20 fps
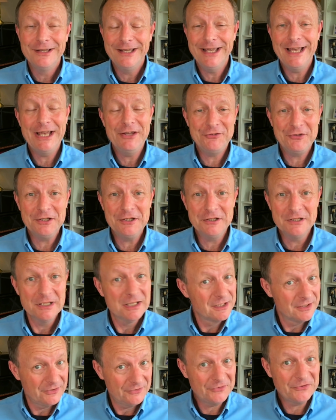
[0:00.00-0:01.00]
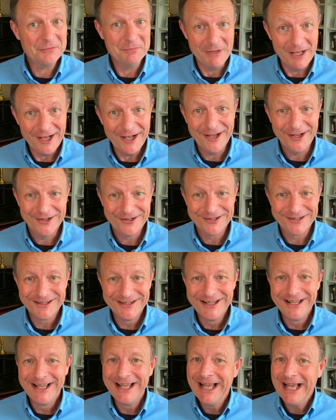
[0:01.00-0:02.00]
as in smile,
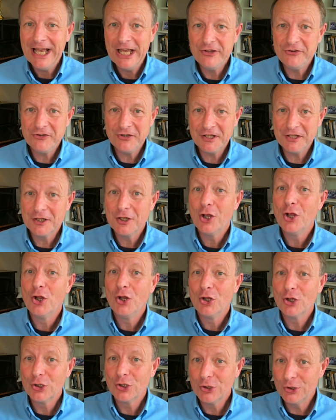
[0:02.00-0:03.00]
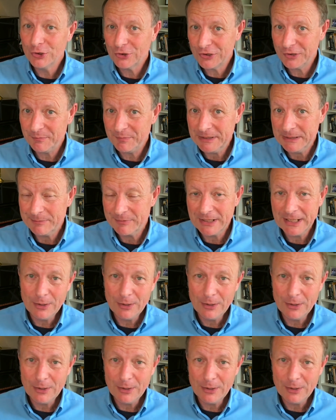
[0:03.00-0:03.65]
as in look at people.